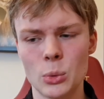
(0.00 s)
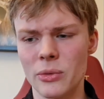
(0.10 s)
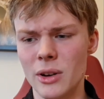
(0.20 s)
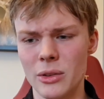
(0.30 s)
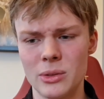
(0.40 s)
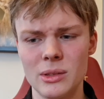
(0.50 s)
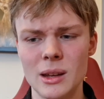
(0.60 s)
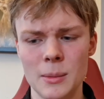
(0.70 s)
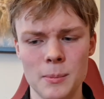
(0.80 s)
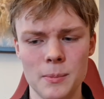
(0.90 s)
without
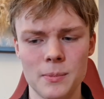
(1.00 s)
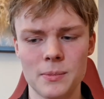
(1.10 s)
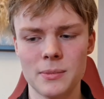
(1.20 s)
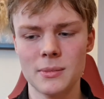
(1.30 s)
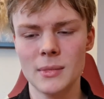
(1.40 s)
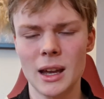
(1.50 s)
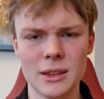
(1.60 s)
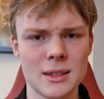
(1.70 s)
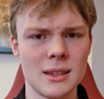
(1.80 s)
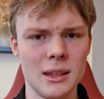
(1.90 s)
them
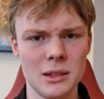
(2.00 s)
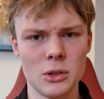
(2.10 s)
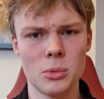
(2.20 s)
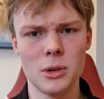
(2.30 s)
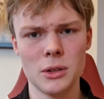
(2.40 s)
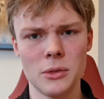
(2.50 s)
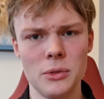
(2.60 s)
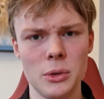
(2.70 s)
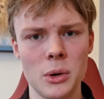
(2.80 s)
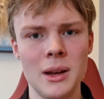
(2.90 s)
understanding your point of
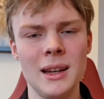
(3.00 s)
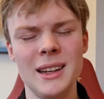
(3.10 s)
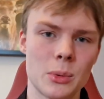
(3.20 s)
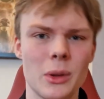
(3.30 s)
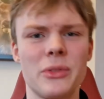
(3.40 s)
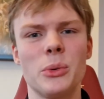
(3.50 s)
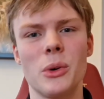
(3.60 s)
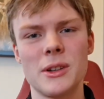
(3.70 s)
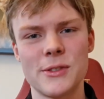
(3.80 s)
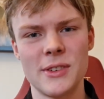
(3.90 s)
view. It's one of the
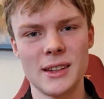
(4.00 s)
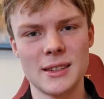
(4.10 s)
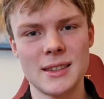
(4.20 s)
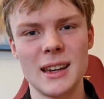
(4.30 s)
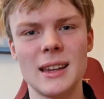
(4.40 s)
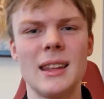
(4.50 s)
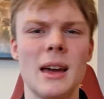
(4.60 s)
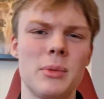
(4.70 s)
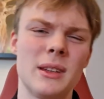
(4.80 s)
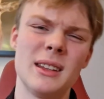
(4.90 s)
worst things that can
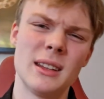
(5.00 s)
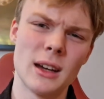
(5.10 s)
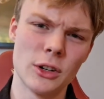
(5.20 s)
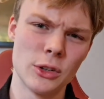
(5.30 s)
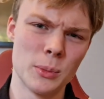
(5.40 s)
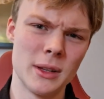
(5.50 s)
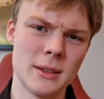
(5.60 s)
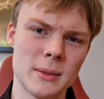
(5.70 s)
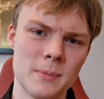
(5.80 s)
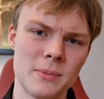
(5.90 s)
happen in an
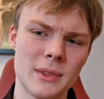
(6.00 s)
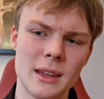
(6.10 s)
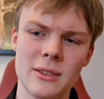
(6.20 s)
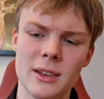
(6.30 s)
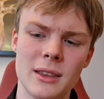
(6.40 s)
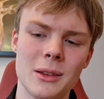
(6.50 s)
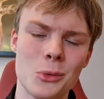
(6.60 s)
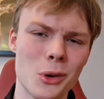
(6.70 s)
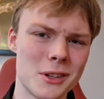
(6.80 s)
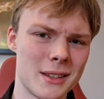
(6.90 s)
argument, even
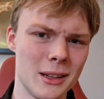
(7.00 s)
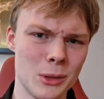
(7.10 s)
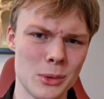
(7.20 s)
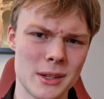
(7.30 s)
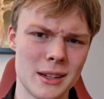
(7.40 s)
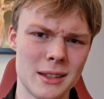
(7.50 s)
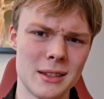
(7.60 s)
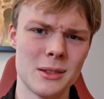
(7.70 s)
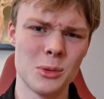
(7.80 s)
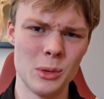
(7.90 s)
worse than losing
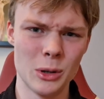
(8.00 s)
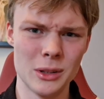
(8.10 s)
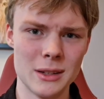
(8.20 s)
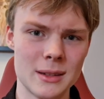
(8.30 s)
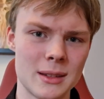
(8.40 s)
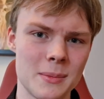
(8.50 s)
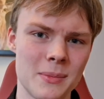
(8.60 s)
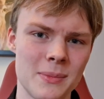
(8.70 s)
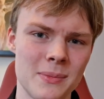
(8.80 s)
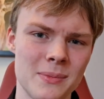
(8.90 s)
it, to be honest.
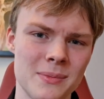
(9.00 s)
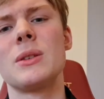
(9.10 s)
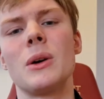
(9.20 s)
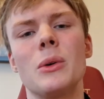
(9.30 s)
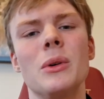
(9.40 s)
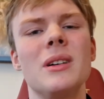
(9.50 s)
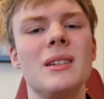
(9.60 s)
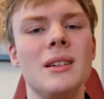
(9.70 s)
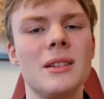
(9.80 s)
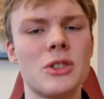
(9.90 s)
So
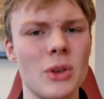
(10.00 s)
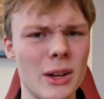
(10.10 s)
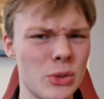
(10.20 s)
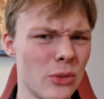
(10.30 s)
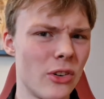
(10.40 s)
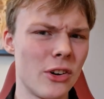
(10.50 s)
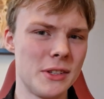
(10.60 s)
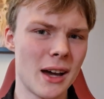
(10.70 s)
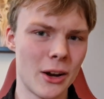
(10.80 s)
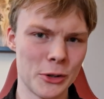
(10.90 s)
try to
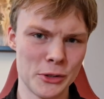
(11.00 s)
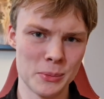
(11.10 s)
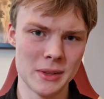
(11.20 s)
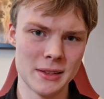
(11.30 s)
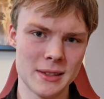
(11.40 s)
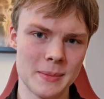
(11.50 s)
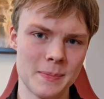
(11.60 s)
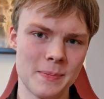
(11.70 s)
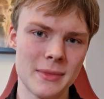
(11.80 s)
avoid arguments,